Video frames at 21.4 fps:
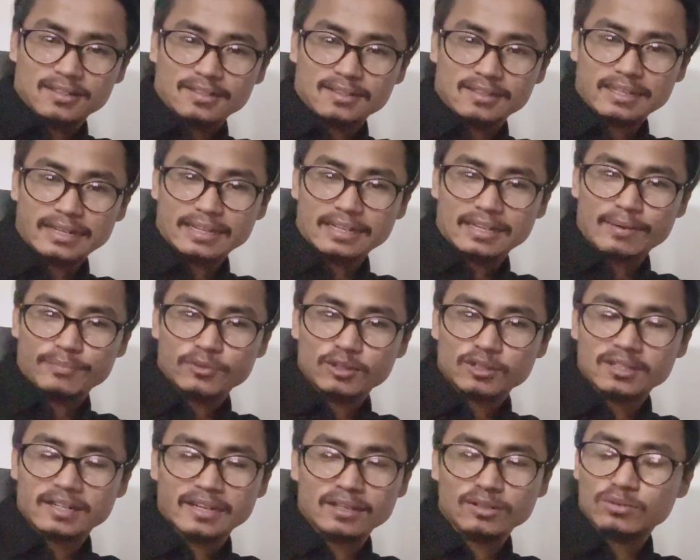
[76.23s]
like I'm
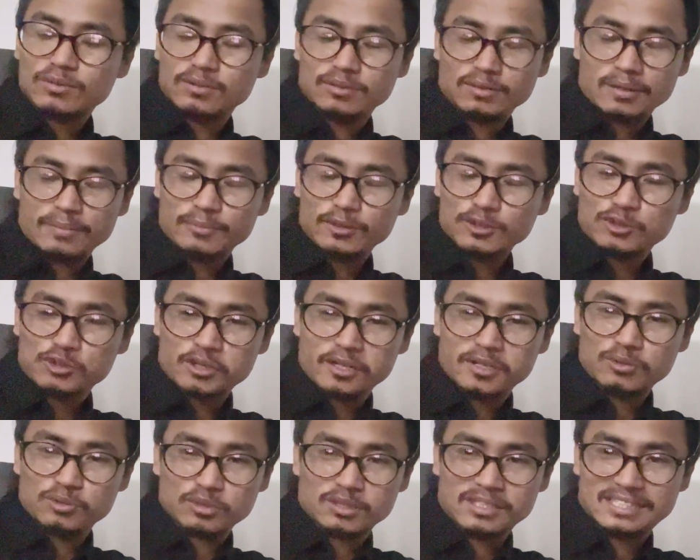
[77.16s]
not going to I'm not trying
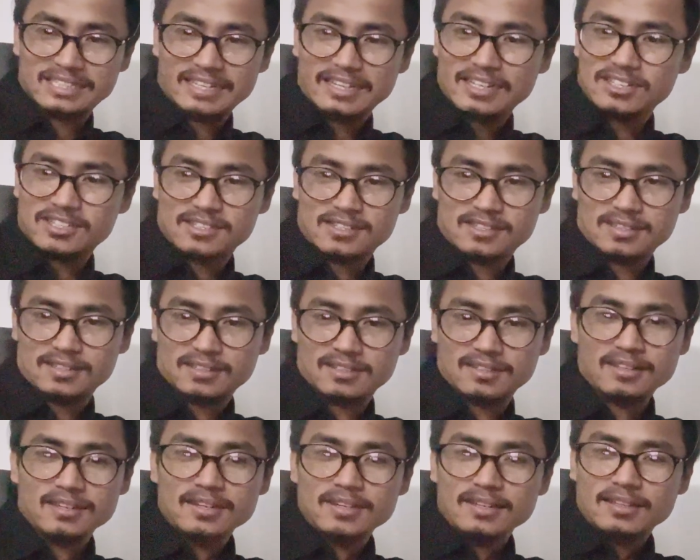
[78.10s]
to snatch
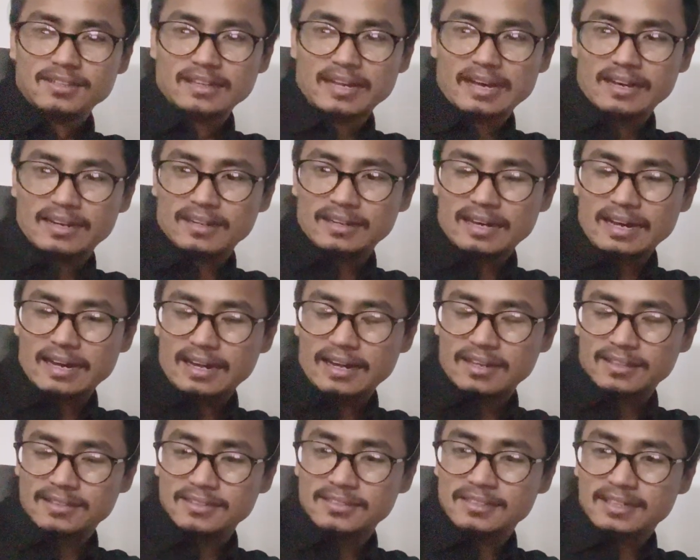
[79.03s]
uh,
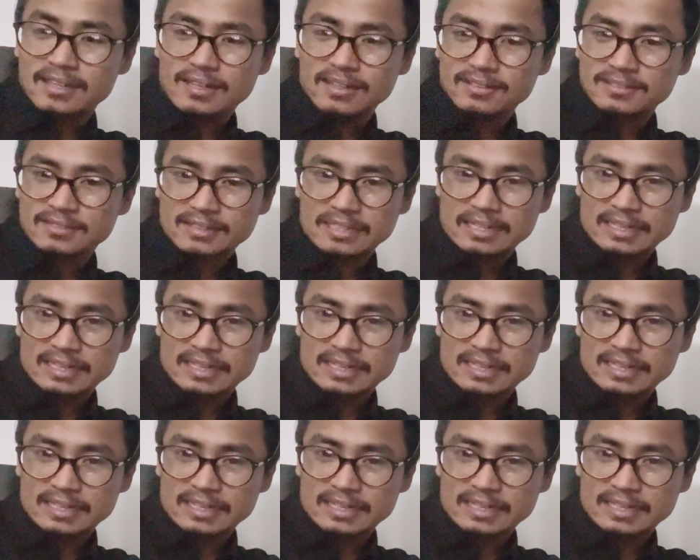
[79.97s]
other dealer